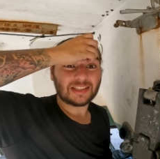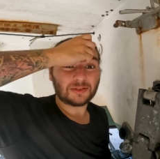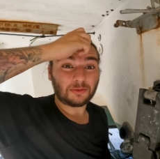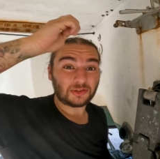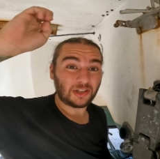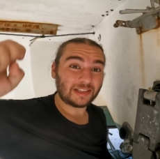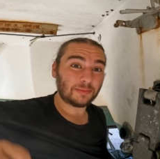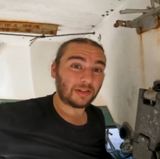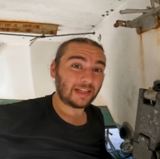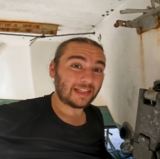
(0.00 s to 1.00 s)
since this whole
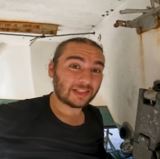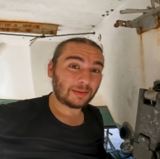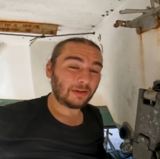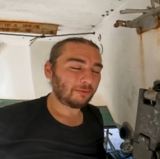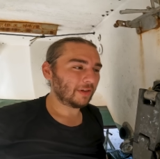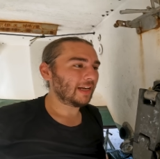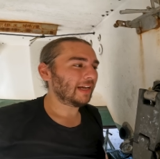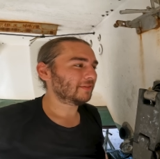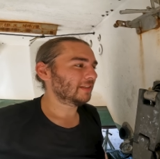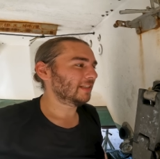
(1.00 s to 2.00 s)
transom plate has to come off, we
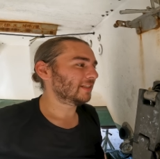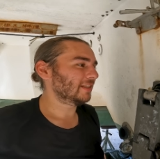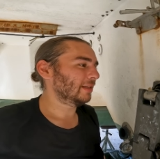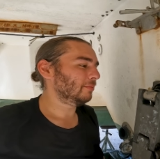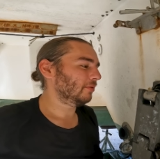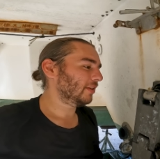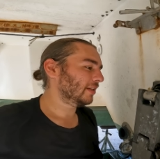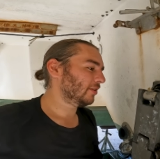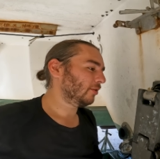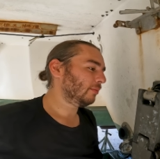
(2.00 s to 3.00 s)
kind of have to disassemble
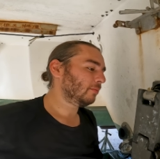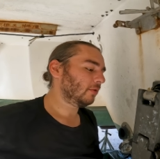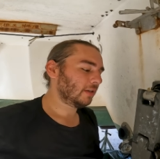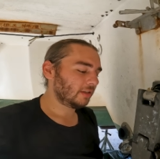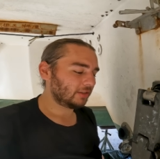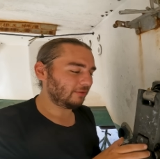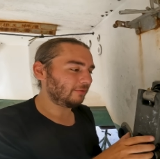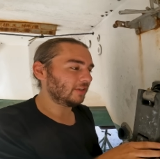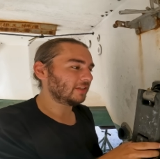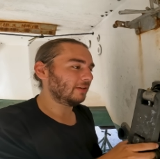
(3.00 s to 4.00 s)
things a little bit more. So
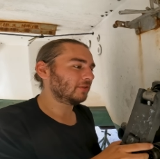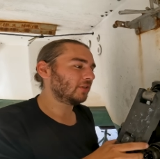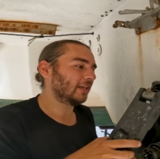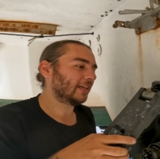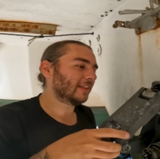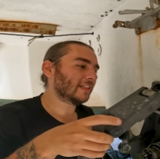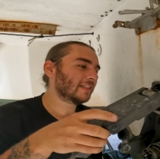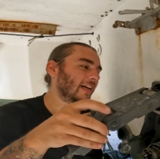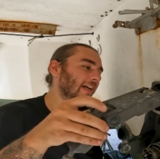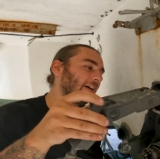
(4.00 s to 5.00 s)
first I was trying to get
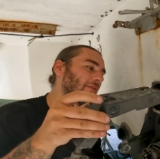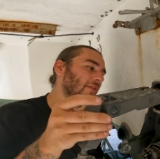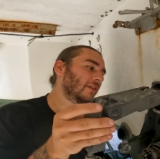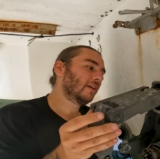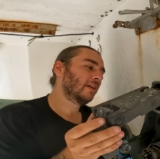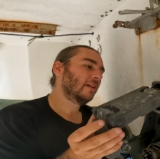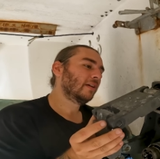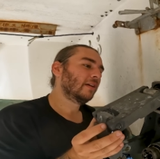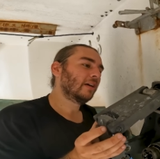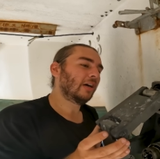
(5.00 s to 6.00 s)
this guy out.
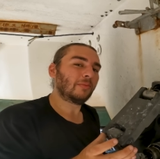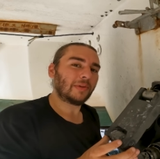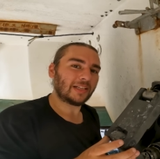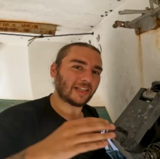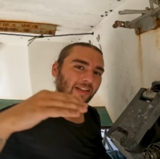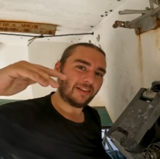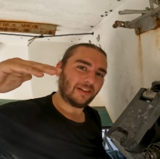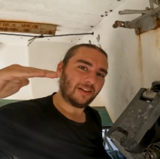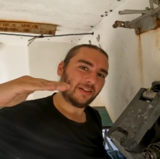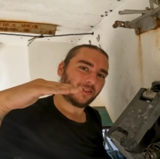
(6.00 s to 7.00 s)
Um, that's like
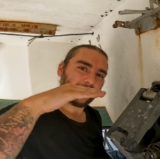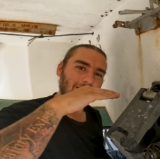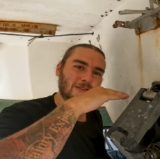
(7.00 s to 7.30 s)
the